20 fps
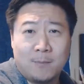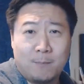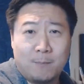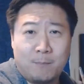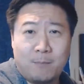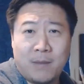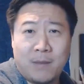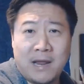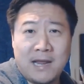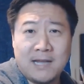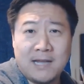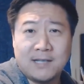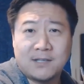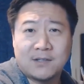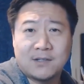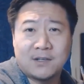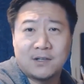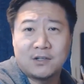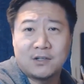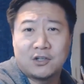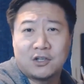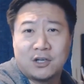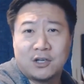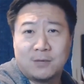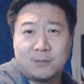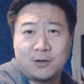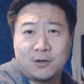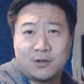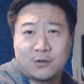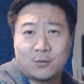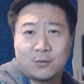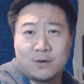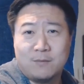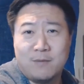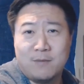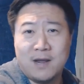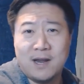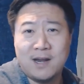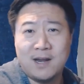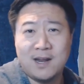base shimmers
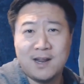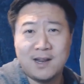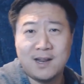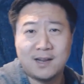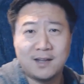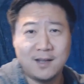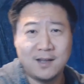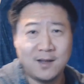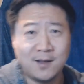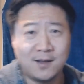remaining.